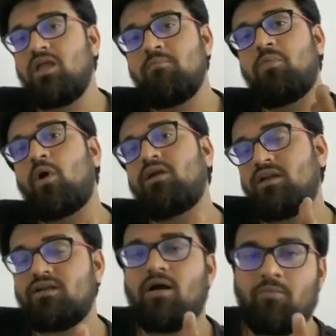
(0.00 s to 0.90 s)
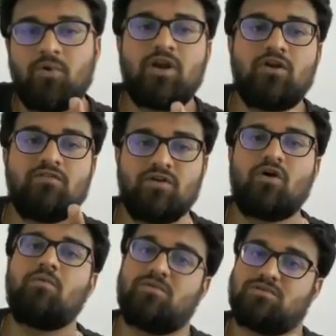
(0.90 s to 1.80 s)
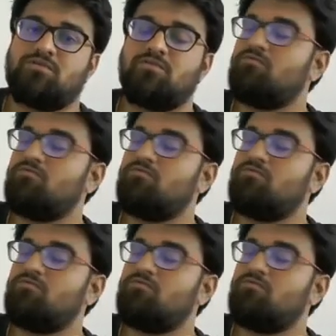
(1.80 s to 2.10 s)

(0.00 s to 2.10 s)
important component of e-commerce.